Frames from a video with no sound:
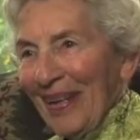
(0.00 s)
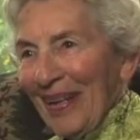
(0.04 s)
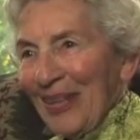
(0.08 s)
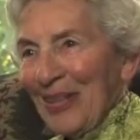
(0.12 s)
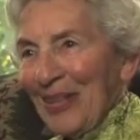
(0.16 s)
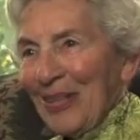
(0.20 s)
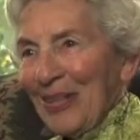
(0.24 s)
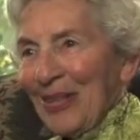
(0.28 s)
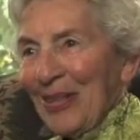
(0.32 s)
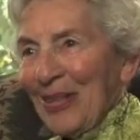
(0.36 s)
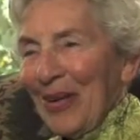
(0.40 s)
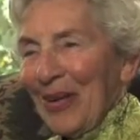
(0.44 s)

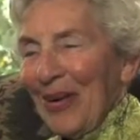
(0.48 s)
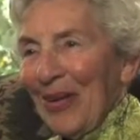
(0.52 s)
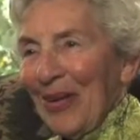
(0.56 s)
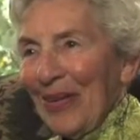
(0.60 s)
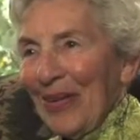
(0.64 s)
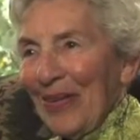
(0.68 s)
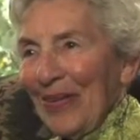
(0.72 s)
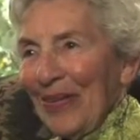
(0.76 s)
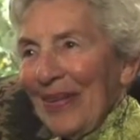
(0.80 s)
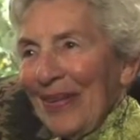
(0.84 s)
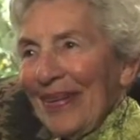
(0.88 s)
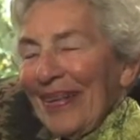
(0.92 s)
and
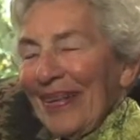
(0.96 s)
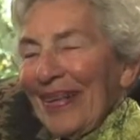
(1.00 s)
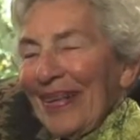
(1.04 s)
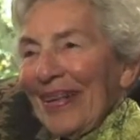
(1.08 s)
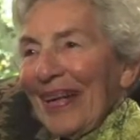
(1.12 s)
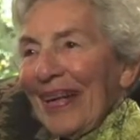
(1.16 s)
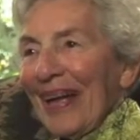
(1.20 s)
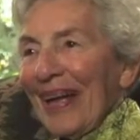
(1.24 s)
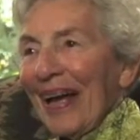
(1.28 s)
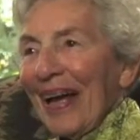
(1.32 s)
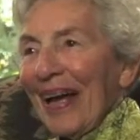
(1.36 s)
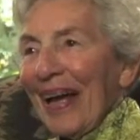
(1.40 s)
so
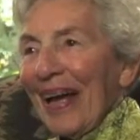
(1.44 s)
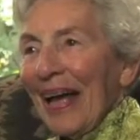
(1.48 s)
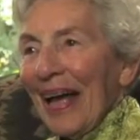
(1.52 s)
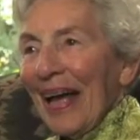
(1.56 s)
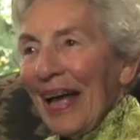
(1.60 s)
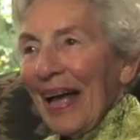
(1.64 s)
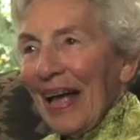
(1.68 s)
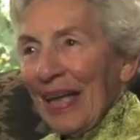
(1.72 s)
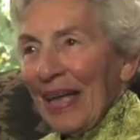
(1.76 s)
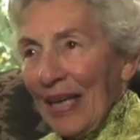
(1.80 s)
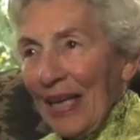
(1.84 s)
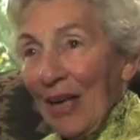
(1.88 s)

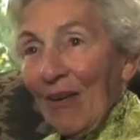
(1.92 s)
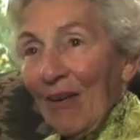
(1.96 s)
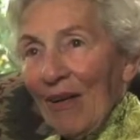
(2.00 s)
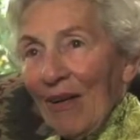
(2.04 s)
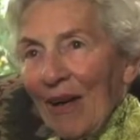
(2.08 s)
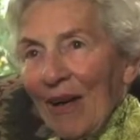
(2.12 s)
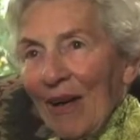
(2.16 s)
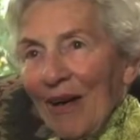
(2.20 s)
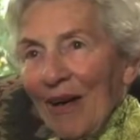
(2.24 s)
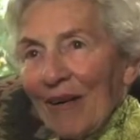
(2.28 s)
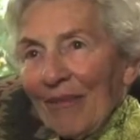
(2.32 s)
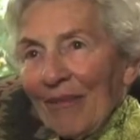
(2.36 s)
a year
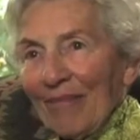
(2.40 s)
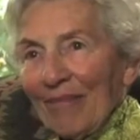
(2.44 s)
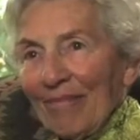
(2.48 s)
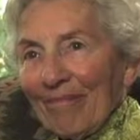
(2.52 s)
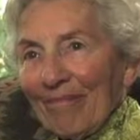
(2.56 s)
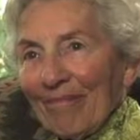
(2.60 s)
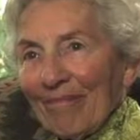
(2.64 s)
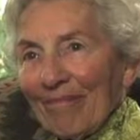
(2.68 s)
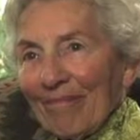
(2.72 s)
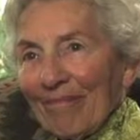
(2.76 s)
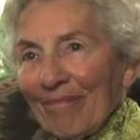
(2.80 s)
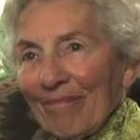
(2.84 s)
ago,
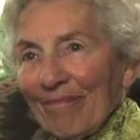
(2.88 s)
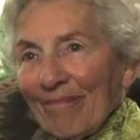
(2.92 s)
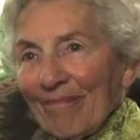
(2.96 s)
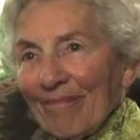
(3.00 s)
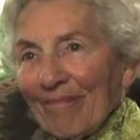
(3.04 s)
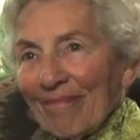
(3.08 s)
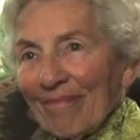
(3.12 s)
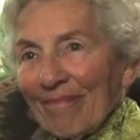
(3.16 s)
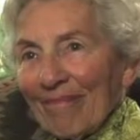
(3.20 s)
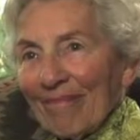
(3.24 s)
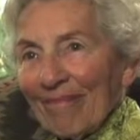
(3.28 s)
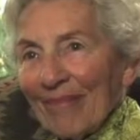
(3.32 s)

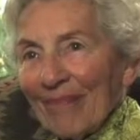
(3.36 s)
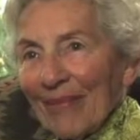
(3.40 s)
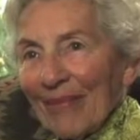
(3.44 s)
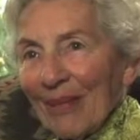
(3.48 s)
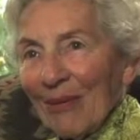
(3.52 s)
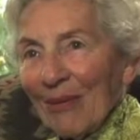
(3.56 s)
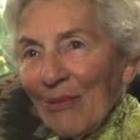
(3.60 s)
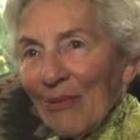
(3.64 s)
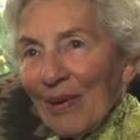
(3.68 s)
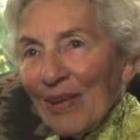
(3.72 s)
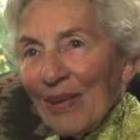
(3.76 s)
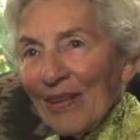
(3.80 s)

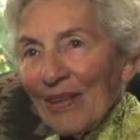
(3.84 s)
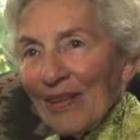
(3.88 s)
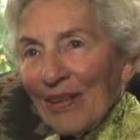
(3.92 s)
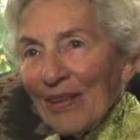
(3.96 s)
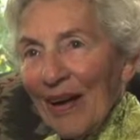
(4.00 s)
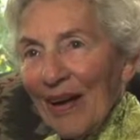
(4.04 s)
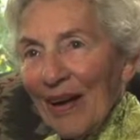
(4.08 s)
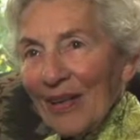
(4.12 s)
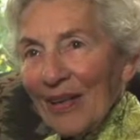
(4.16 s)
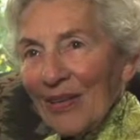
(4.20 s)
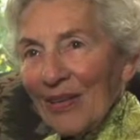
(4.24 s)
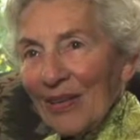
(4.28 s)
we
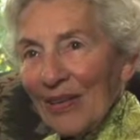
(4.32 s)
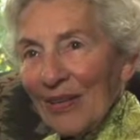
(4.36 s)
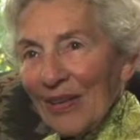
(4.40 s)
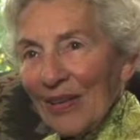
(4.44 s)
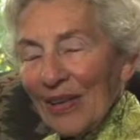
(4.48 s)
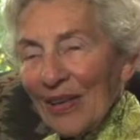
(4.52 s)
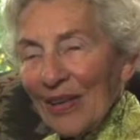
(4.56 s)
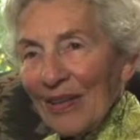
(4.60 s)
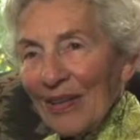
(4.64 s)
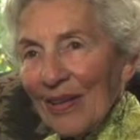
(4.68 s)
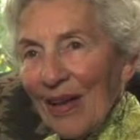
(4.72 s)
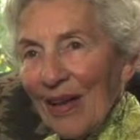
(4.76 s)
decided to
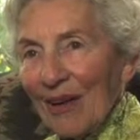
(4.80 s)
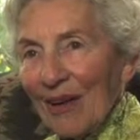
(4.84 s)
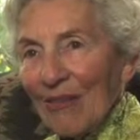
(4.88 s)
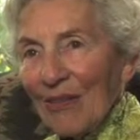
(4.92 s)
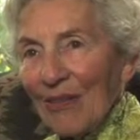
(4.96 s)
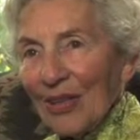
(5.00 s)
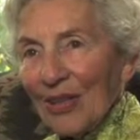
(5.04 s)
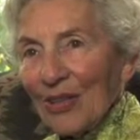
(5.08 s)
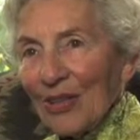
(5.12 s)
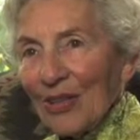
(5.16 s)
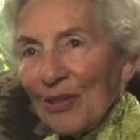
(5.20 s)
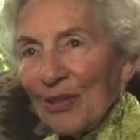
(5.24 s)
look at that
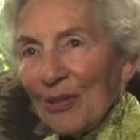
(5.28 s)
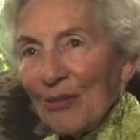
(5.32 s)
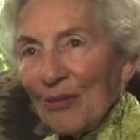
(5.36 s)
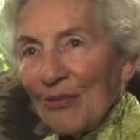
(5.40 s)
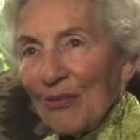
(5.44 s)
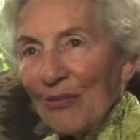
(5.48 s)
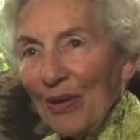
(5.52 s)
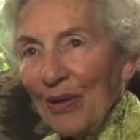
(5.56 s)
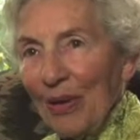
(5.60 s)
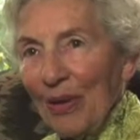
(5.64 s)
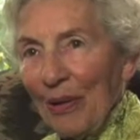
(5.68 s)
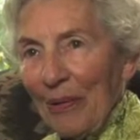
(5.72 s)
original
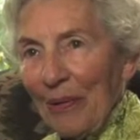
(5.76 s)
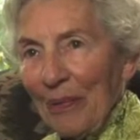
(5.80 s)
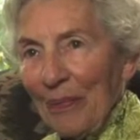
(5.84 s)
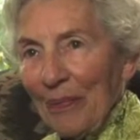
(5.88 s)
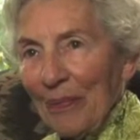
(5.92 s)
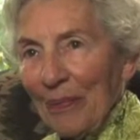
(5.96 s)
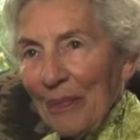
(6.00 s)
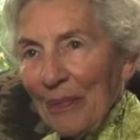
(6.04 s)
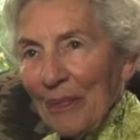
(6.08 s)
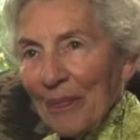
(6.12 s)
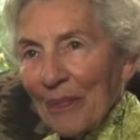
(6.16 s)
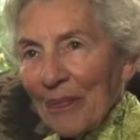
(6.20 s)

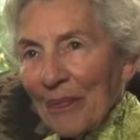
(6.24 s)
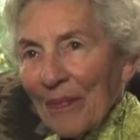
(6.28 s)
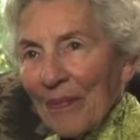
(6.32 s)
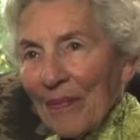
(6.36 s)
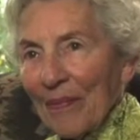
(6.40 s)
film.